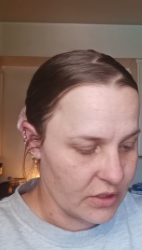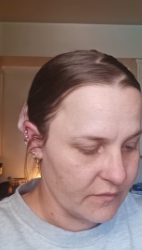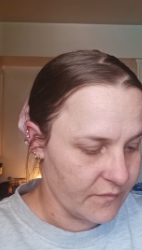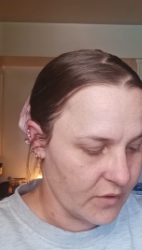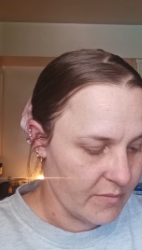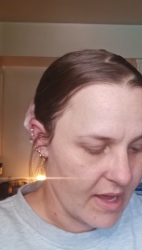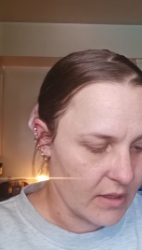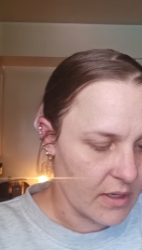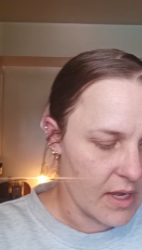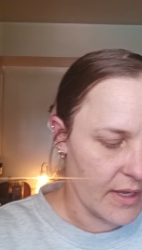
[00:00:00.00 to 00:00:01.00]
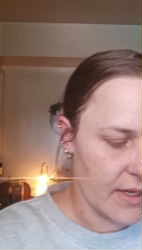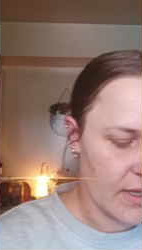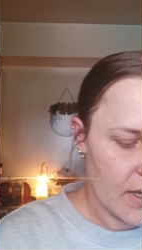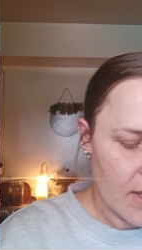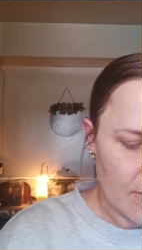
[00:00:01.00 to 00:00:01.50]
for
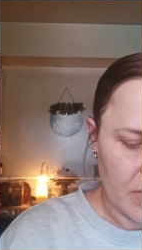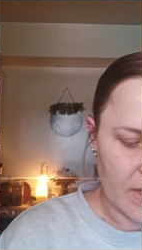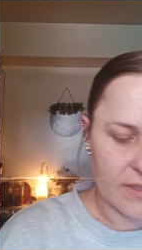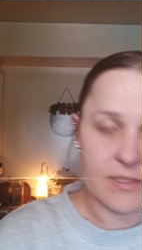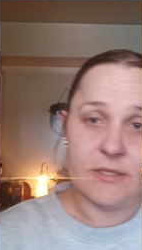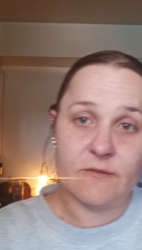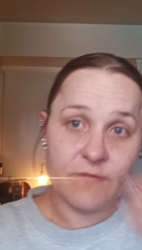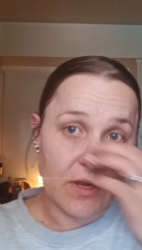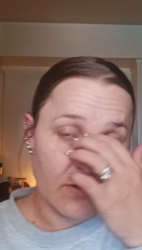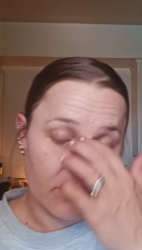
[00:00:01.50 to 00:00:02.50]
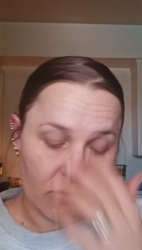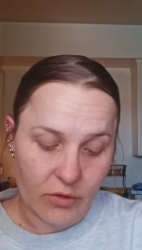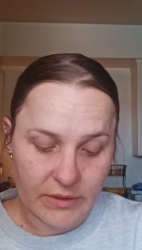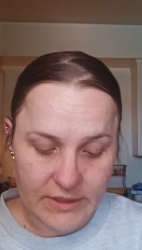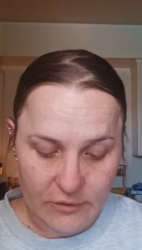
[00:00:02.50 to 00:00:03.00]
Malachi because his feet are
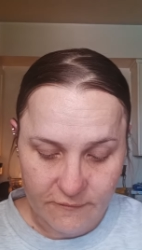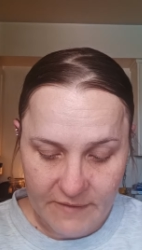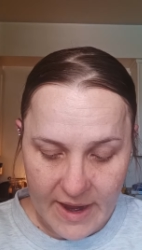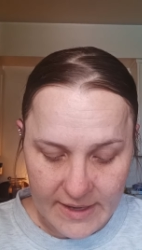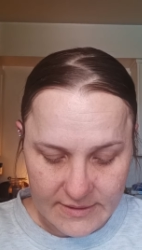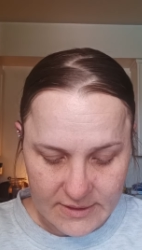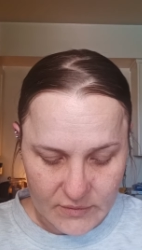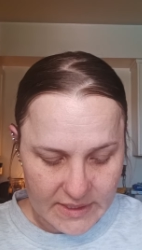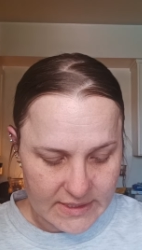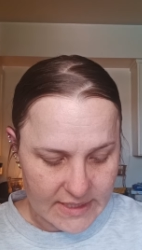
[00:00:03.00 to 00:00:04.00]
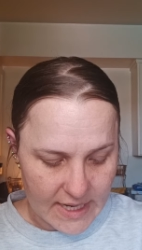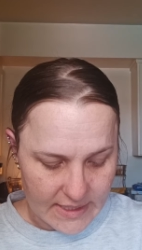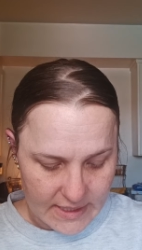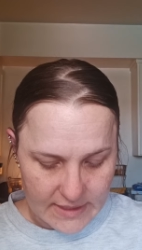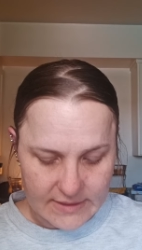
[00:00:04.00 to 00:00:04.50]
growing so fast, so I
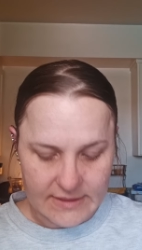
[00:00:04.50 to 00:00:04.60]
decided to get